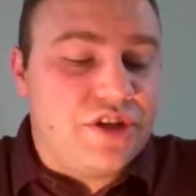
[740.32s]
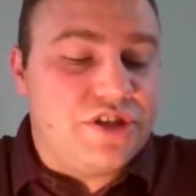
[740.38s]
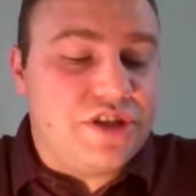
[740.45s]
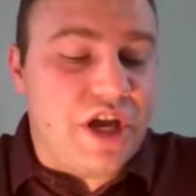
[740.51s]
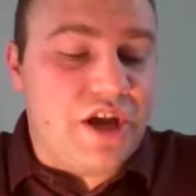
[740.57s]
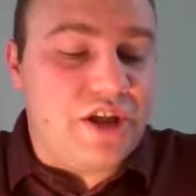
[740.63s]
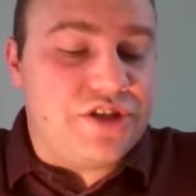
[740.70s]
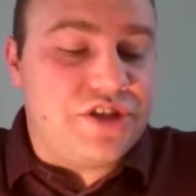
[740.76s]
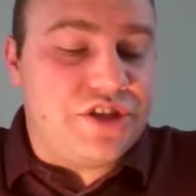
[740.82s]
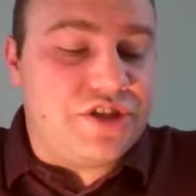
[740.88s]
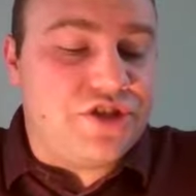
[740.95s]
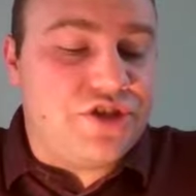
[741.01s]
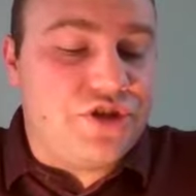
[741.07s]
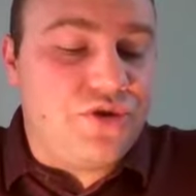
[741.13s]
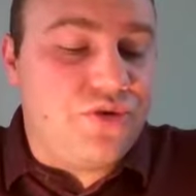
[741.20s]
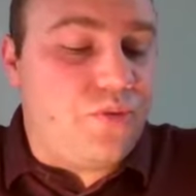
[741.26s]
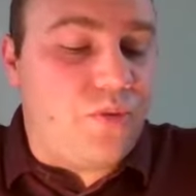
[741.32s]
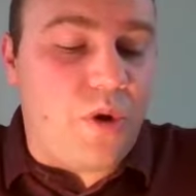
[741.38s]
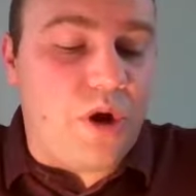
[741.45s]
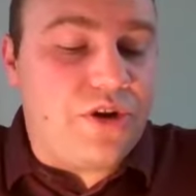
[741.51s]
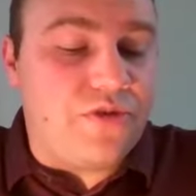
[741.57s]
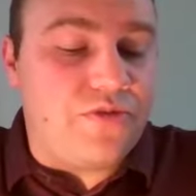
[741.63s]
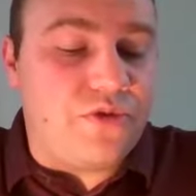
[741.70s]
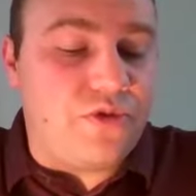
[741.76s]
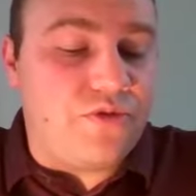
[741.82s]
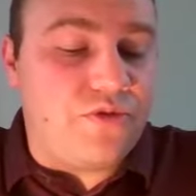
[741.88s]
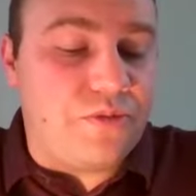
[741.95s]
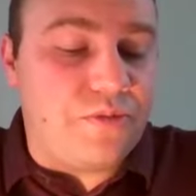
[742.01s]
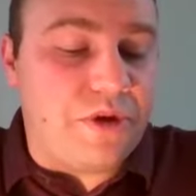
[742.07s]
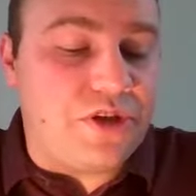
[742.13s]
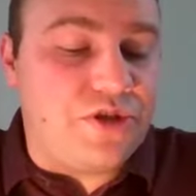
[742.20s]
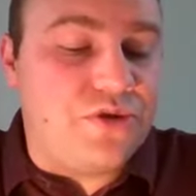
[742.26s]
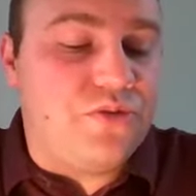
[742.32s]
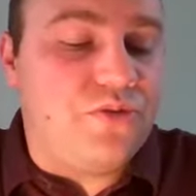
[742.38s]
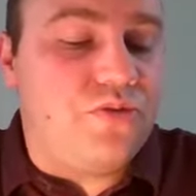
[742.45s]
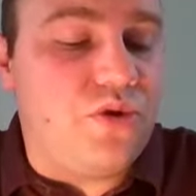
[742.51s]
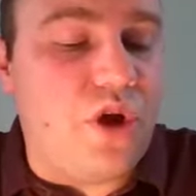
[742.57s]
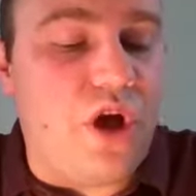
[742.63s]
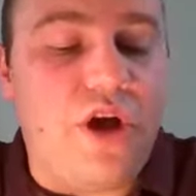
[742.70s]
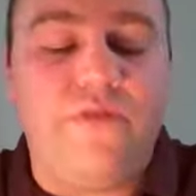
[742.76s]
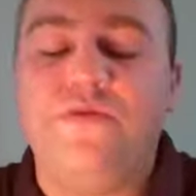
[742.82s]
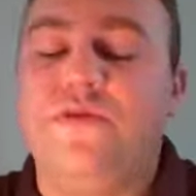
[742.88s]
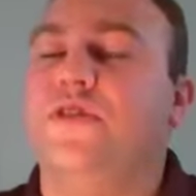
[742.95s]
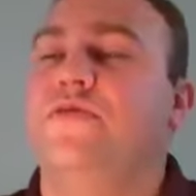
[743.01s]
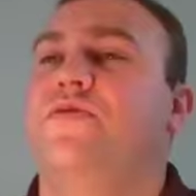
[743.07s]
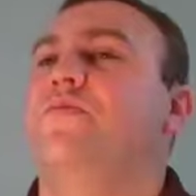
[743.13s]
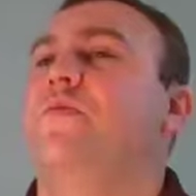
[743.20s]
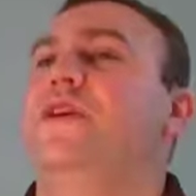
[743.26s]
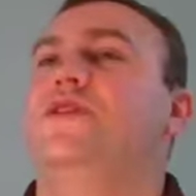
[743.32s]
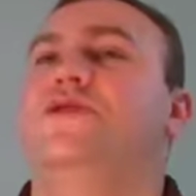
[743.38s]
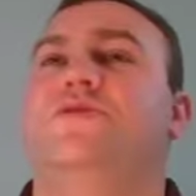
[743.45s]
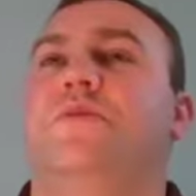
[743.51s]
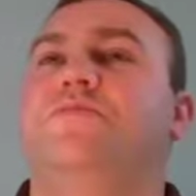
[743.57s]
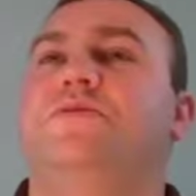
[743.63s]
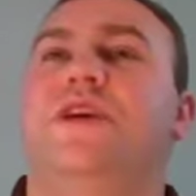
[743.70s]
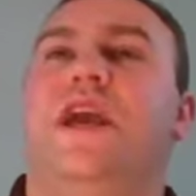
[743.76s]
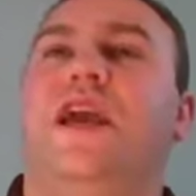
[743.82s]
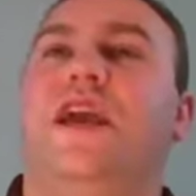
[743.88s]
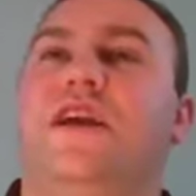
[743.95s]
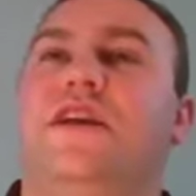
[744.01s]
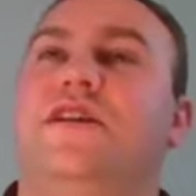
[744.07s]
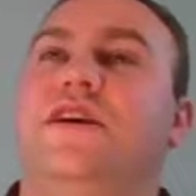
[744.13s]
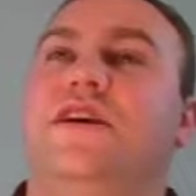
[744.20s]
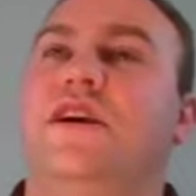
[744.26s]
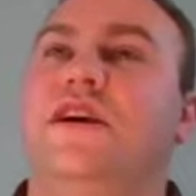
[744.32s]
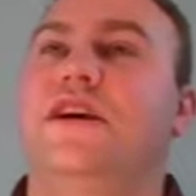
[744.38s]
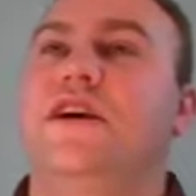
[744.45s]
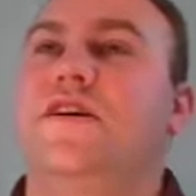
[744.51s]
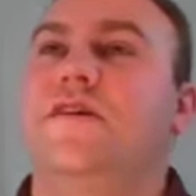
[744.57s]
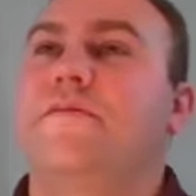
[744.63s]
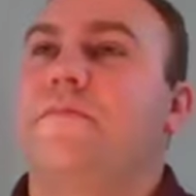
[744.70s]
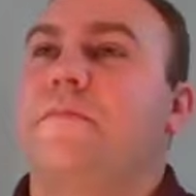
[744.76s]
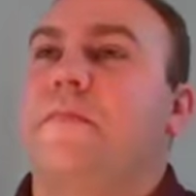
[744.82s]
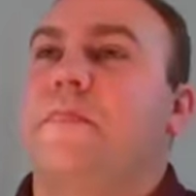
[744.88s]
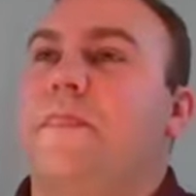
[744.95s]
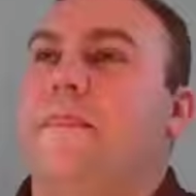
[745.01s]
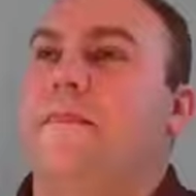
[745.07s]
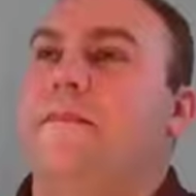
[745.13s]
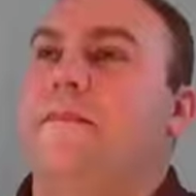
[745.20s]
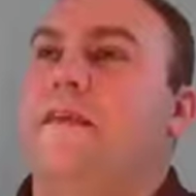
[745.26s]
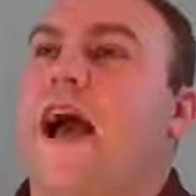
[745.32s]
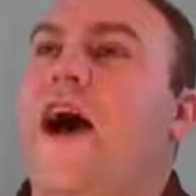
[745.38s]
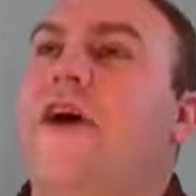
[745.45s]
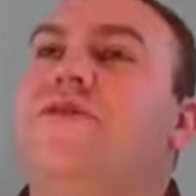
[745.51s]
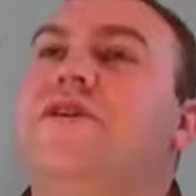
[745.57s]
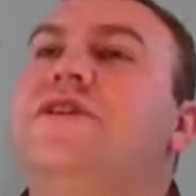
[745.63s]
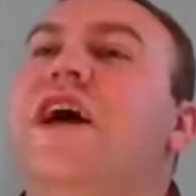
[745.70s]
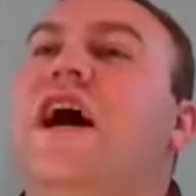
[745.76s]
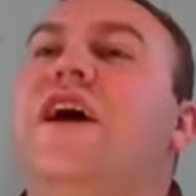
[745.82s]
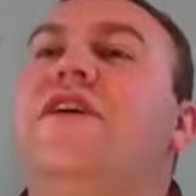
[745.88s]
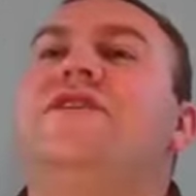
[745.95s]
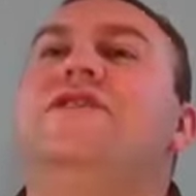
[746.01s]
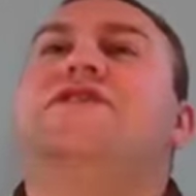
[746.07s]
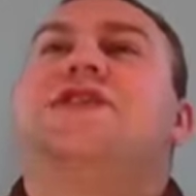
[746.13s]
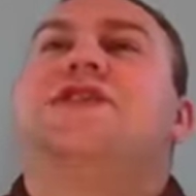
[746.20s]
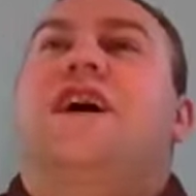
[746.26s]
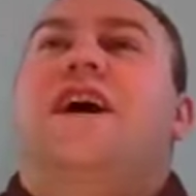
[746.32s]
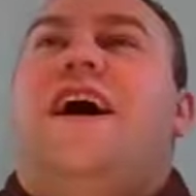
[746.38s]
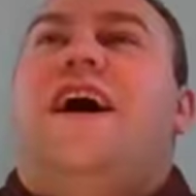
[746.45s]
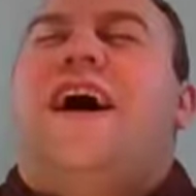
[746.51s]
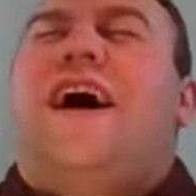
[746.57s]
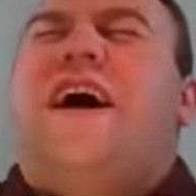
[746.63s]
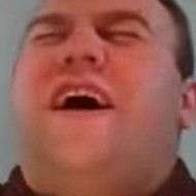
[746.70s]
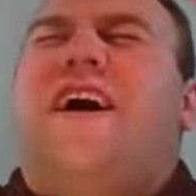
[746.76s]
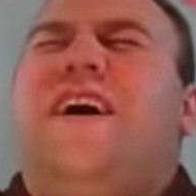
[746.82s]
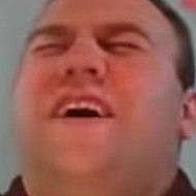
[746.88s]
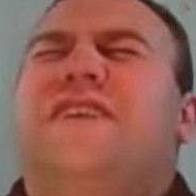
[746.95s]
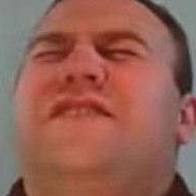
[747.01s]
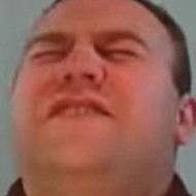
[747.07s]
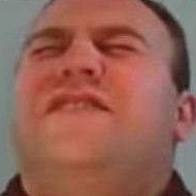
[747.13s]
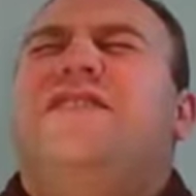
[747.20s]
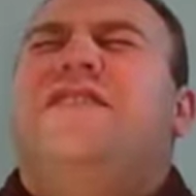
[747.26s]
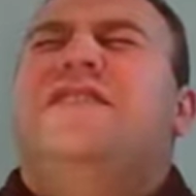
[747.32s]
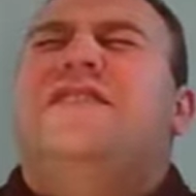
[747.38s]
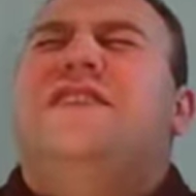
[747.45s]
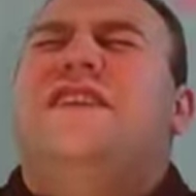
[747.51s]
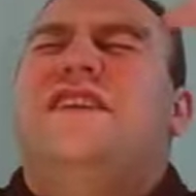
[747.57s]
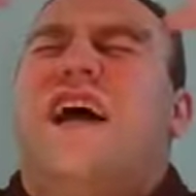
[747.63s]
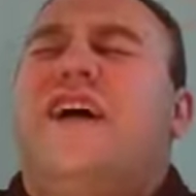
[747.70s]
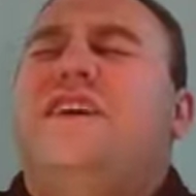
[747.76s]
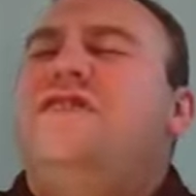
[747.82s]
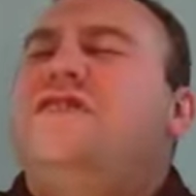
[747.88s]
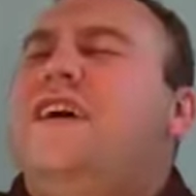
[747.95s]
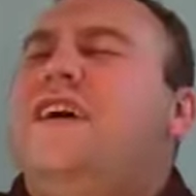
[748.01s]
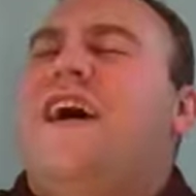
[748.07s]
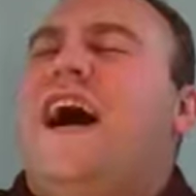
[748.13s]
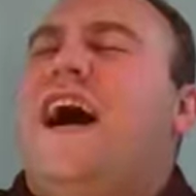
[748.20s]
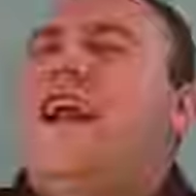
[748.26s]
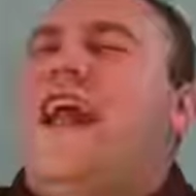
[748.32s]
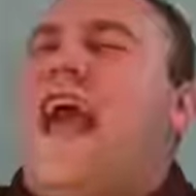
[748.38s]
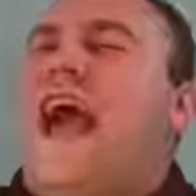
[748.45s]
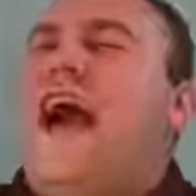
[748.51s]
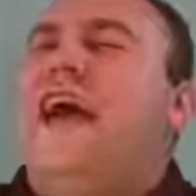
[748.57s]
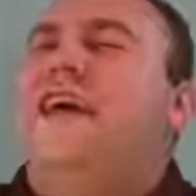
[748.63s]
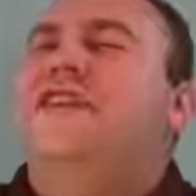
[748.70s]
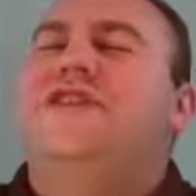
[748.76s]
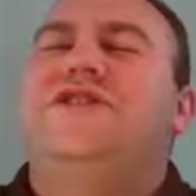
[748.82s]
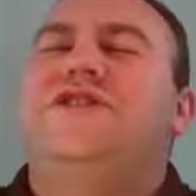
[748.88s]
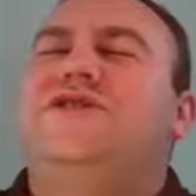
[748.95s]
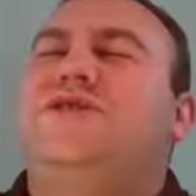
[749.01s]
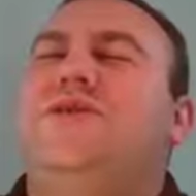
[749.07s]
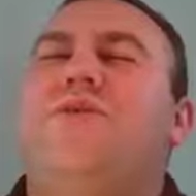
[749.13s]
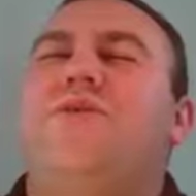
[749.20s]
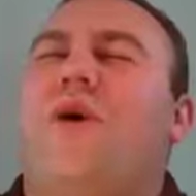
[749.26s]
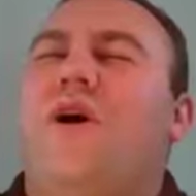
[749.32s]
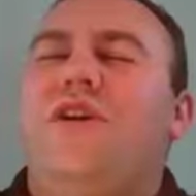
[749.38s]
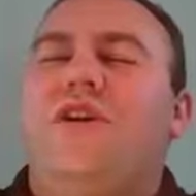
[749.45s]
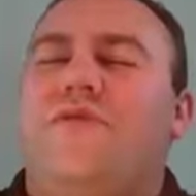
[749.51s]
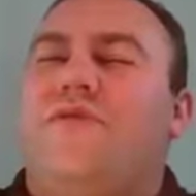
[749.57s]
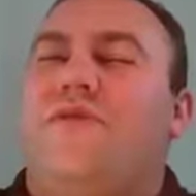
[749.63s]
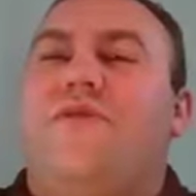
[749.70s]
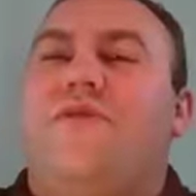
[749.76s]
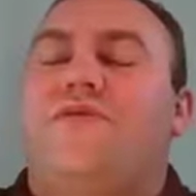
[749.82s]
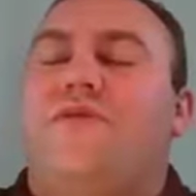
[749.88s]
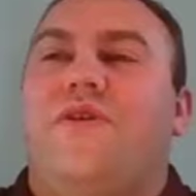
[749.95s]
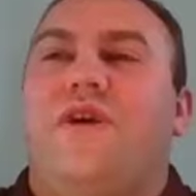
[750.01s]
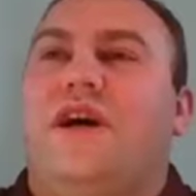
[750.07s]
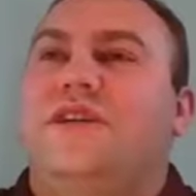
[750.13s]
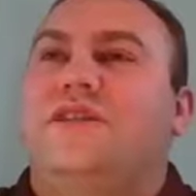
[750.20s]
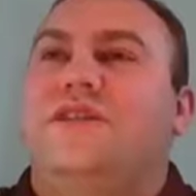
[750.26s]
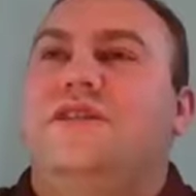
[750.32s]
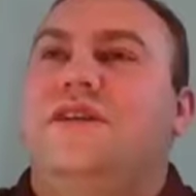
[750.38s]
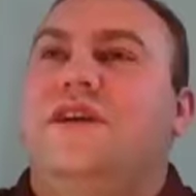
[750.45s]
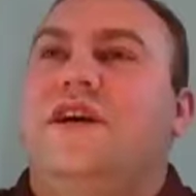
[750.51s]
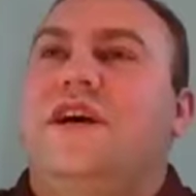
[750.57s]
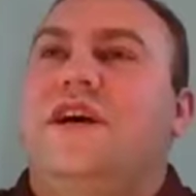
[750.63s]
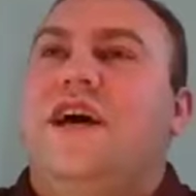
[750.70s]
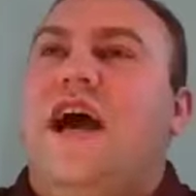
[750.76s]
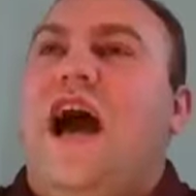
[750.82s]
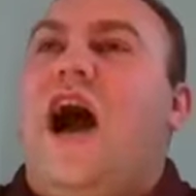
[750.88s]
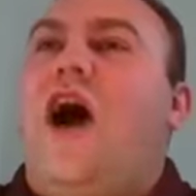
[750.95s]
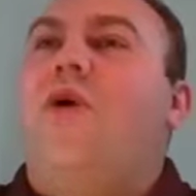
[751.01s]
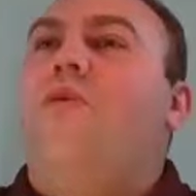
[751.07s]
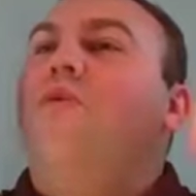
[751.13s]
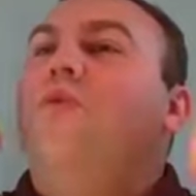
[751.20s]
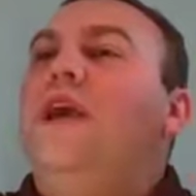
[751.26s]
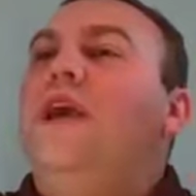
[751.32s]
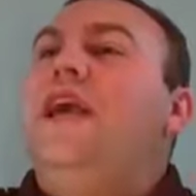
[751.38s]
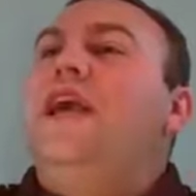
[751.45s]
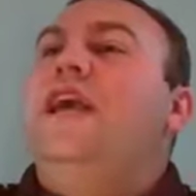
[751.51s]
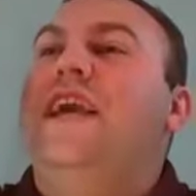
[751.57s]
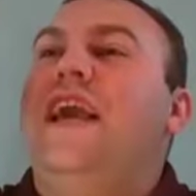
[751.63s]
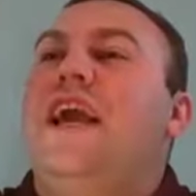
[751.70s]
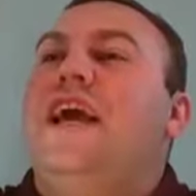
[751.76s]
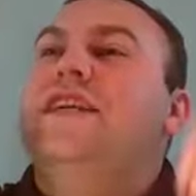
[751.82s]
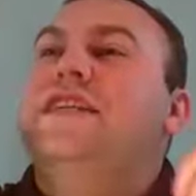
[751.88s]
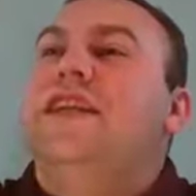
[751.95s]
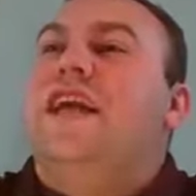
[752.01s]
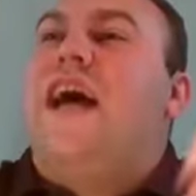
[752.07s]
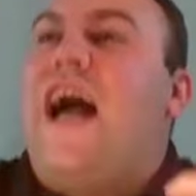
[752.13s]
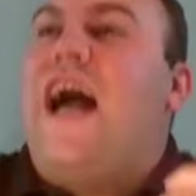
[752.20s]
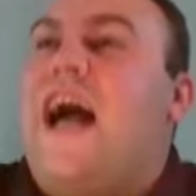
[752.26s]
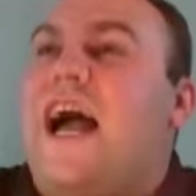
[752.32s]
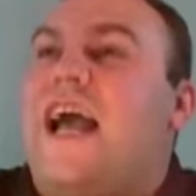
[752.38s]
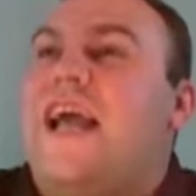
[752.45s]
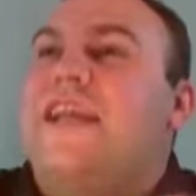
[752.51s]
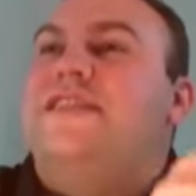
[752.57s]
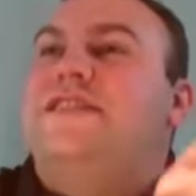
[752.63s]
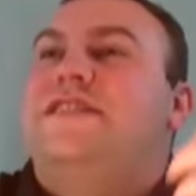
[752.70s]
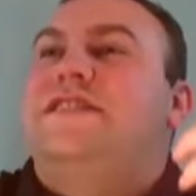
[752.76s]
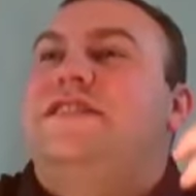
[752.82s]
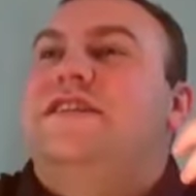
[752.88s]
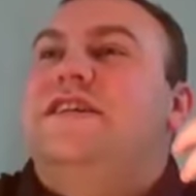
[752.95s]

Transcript: knowledge is too wonderful for me, too lofty for me to obtain. How the knowledge that God has, it's too wonderful for us. How we cannot